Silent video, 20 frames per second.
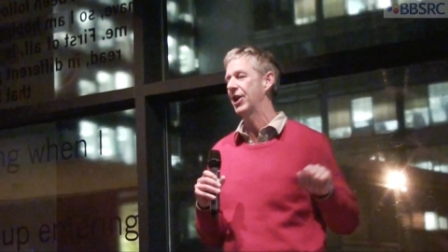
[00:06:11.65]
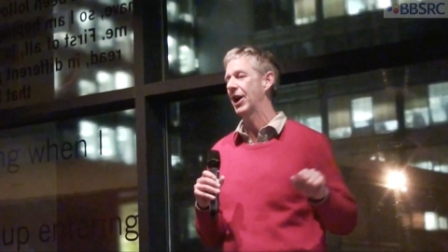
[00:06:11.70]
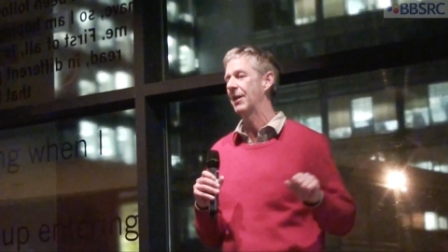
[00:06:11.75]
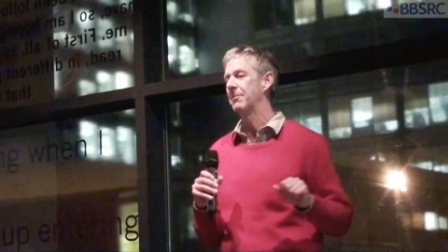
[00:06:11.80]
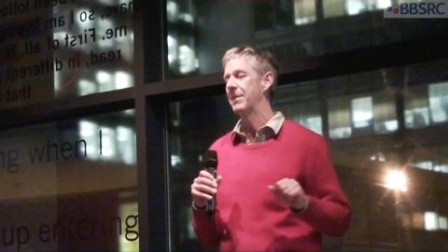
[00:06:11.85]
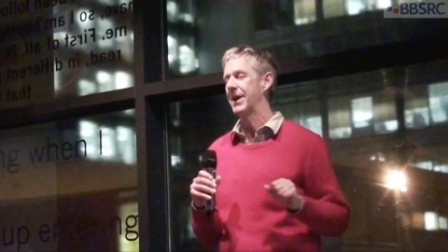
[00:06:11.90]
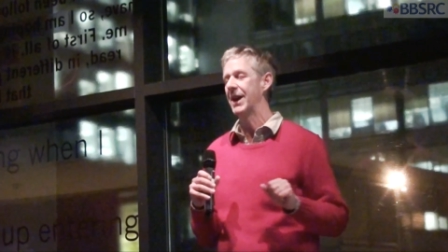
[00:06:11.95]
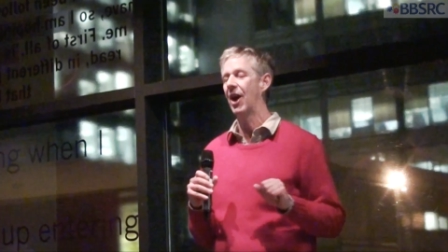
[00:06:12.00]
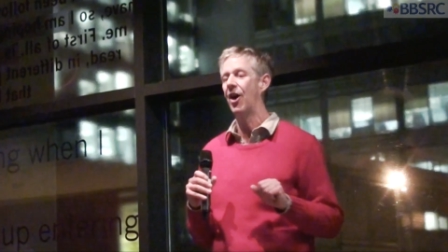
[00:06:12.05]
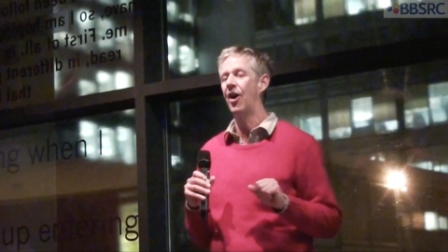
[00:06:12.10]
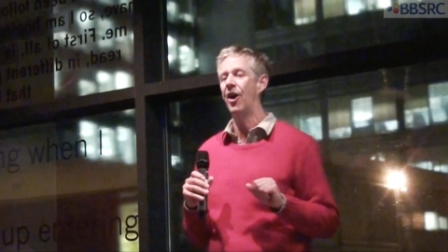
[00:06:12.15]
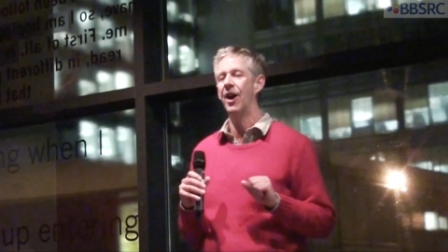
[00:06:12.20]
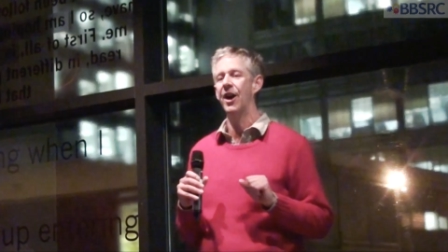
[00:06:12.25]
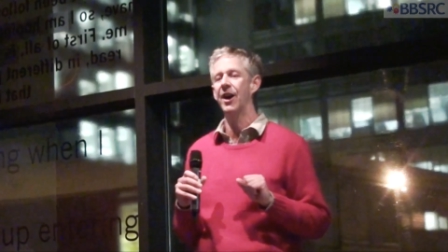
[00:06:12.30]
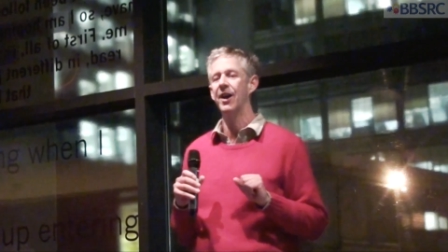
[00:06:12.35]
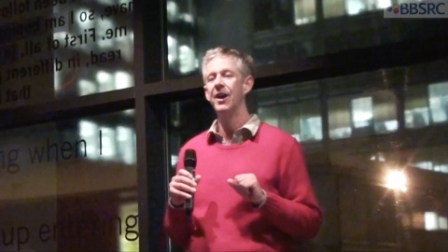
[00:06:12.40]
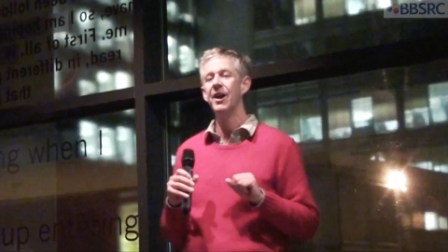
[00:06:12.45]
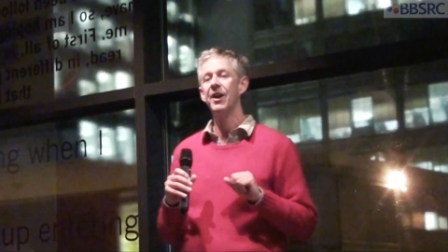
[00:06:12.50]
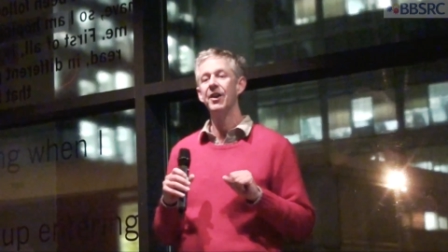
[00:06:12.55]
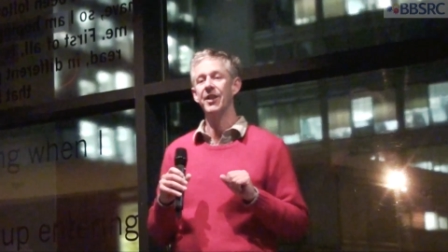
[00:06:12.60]
can be
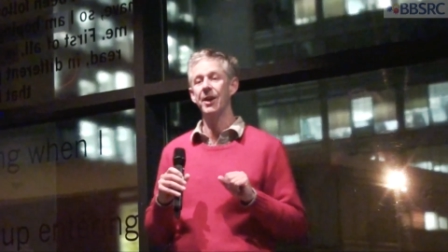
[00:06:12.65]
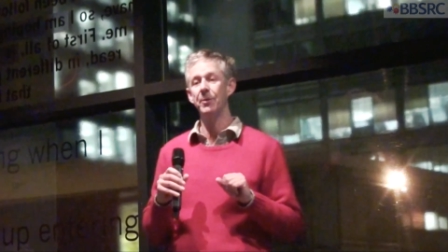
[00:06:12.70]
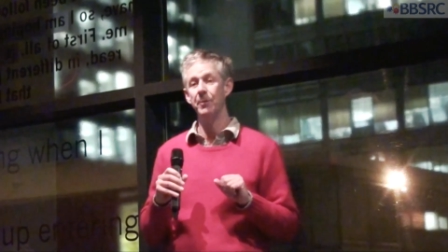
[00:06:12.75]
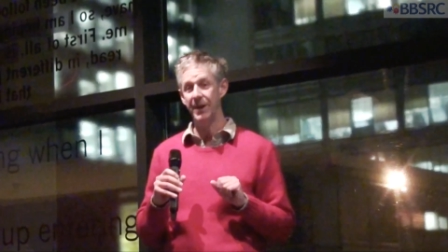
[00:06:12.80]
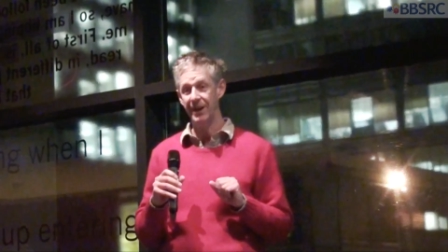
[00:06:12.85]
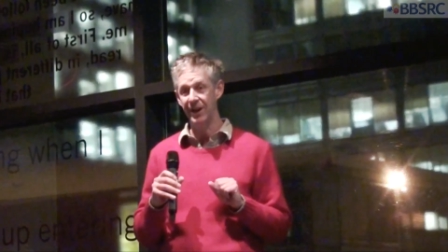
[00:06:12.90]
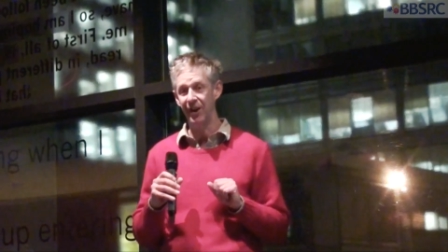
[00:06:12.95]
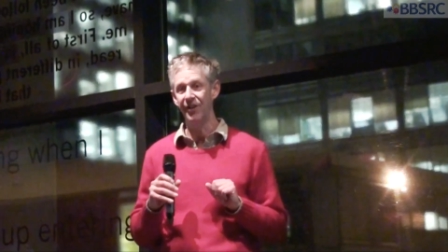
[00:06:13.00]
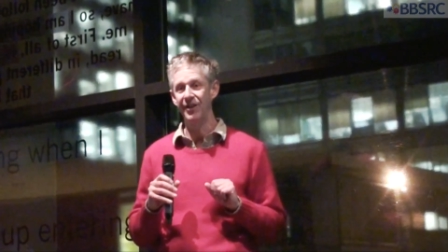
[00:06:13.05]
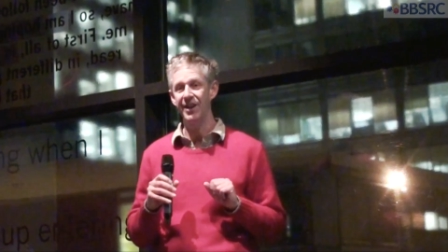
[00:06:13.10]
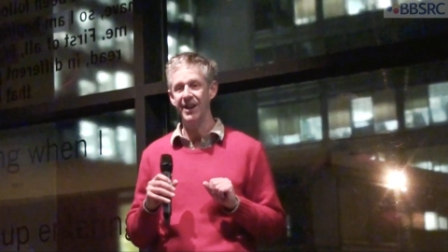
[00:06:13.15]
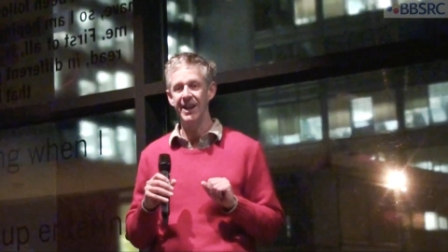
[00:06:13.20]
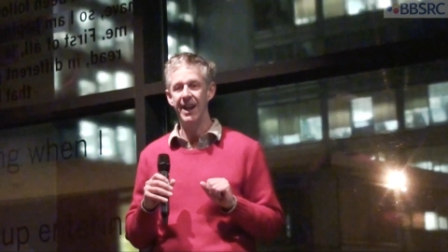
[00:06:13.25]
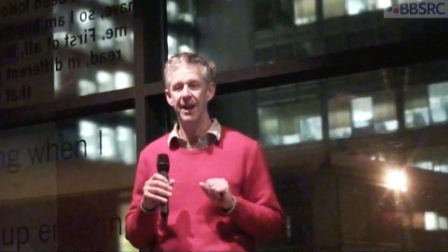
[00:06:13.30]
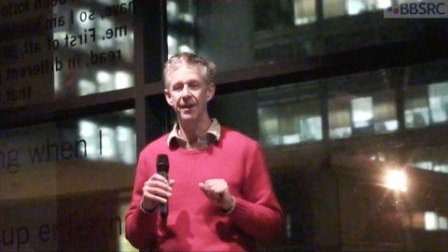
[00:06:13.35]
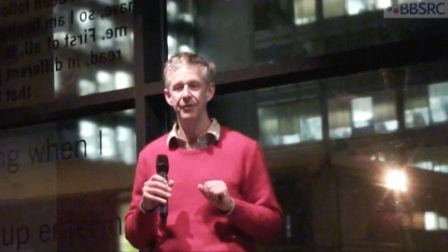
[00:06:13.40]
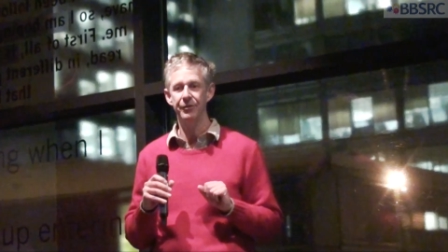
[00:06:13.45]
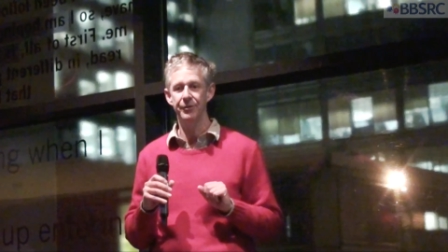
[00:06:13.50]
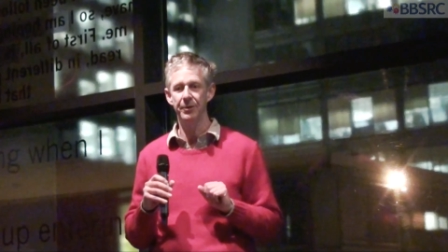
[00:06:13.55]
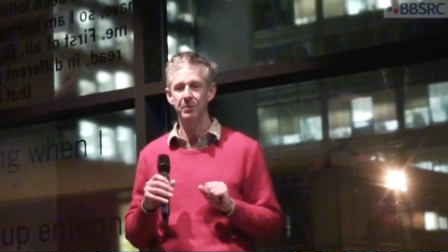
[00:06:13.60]
higher than we currently
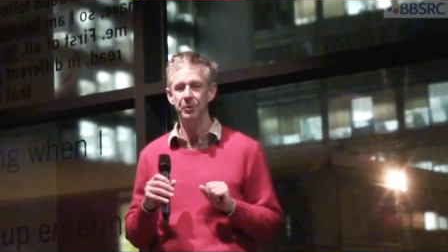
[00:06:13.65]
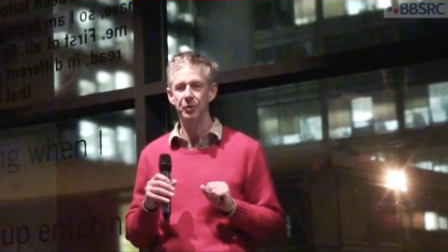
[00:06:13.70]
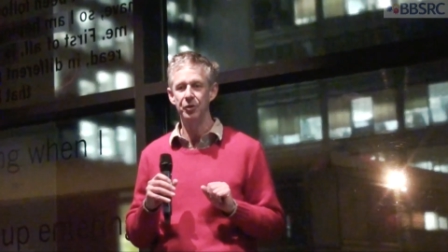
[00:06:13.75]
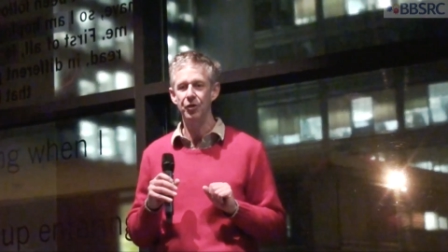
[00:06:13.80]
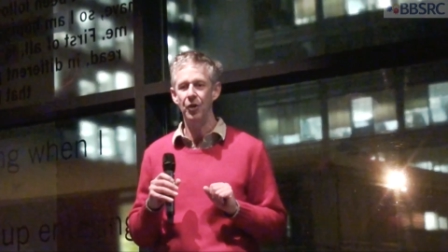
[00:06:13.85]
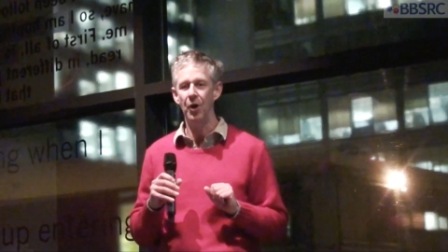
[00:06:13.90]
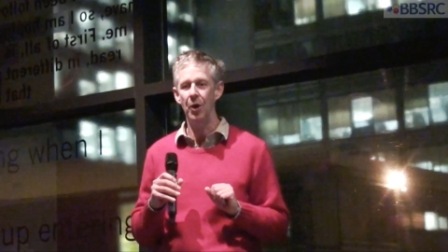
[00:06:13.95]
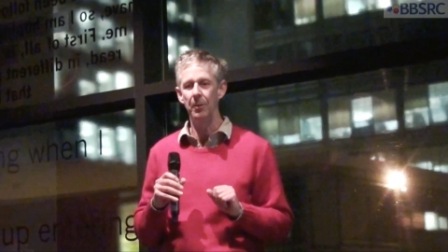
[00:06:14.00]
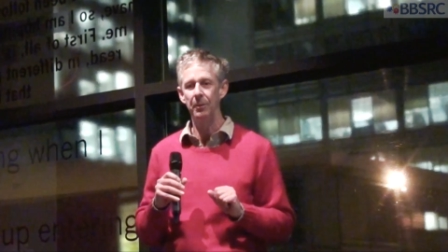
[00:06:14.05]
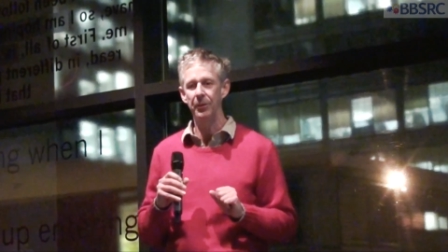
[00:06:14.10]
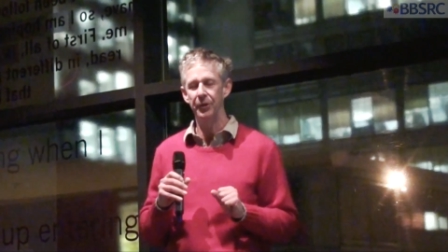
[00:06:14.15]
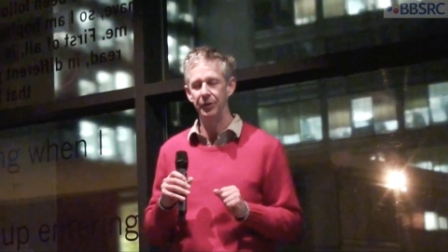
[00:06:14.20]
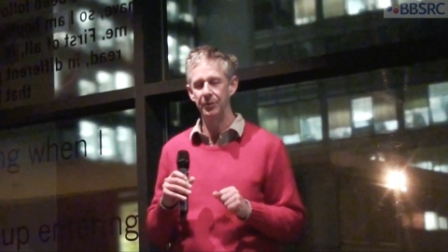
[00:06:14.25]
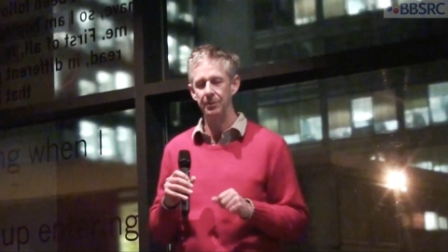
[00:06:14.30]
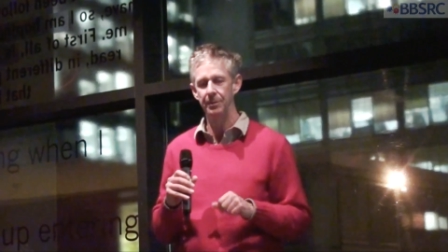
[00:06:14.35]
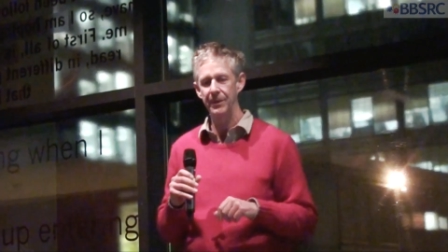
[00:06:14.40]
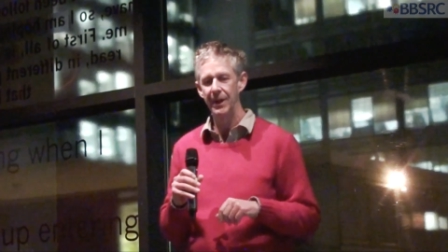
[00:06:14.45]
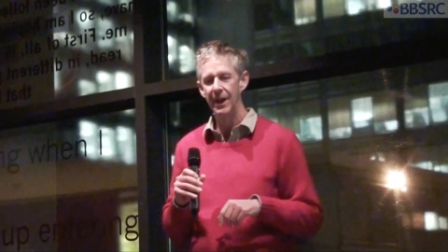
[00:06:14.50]
get from crops.